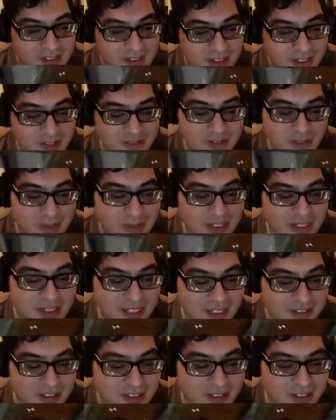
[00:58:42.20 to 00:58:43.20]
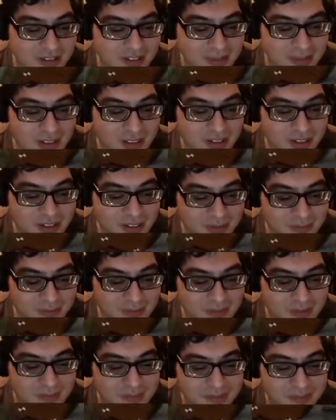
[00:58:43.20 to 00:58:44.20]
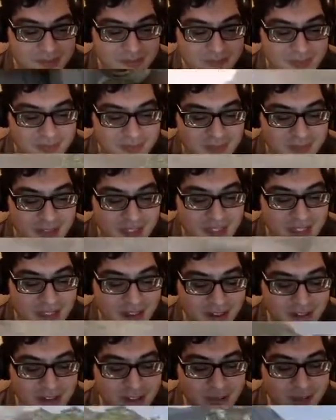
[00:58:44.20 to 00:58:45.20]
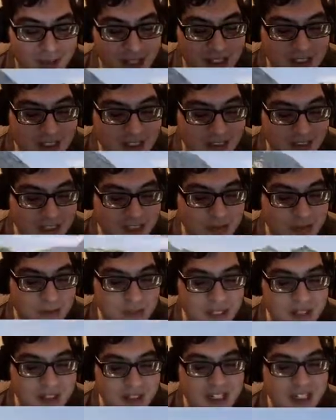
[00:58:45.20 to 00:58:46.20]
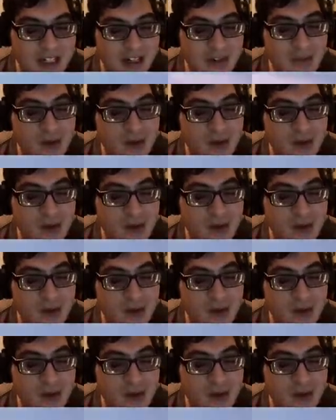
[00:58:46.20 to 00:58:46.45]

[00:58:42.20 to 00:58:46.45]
Because we're about to actually do something awesome. Also, why is there this railing here?